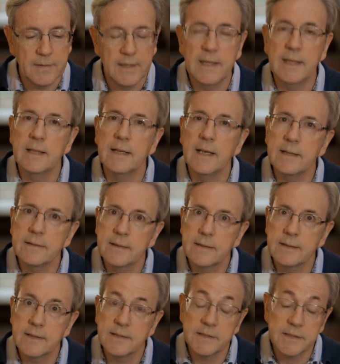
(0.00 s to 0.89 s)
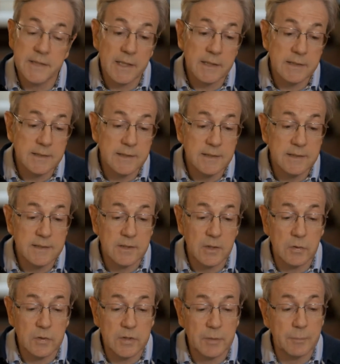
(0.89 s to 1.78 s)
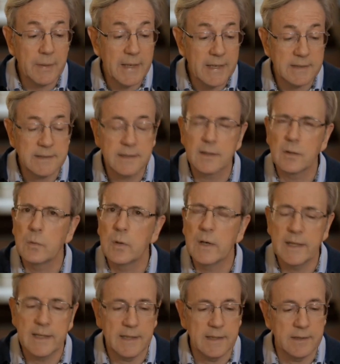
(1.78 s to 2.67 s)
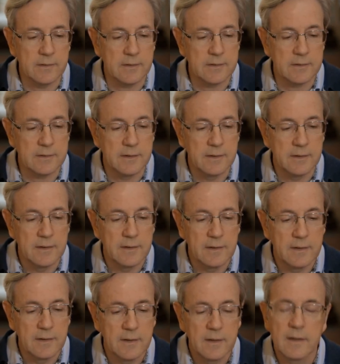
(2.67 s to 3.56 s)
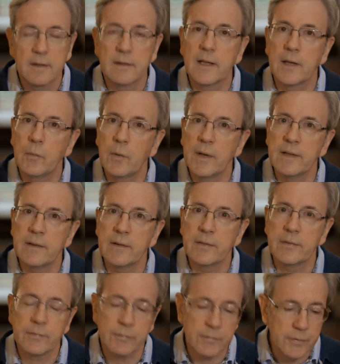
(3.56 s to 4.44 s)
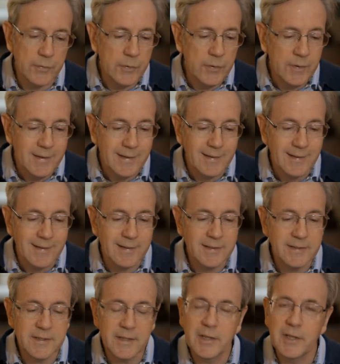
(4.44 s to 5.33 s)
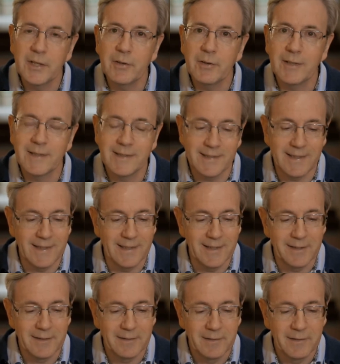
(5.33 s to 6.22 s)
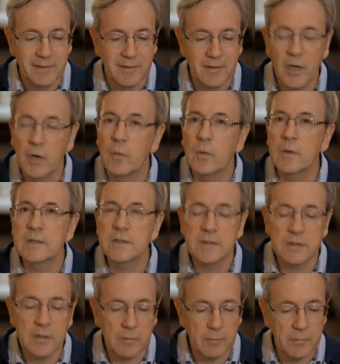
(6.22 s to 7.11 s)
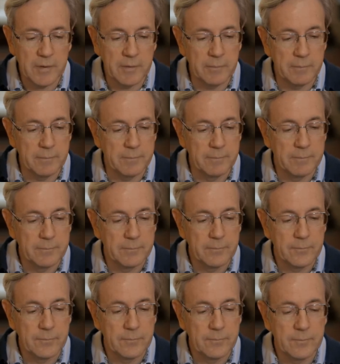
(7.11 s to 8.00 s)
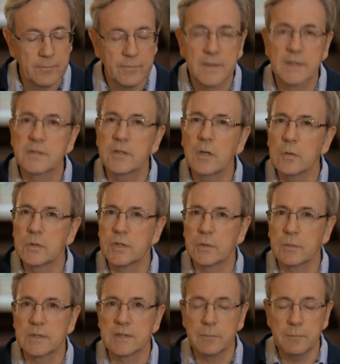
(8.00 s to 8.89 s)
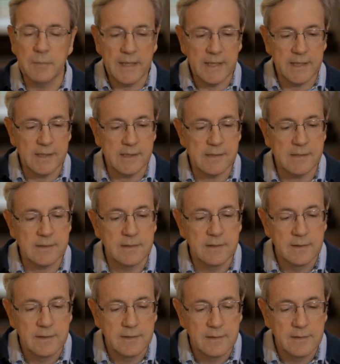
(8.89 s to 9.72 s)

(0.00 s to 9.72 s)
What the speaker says: He led the dejected soldier back to the White House. They went through the security. No one stopped them. The soldier was amazed.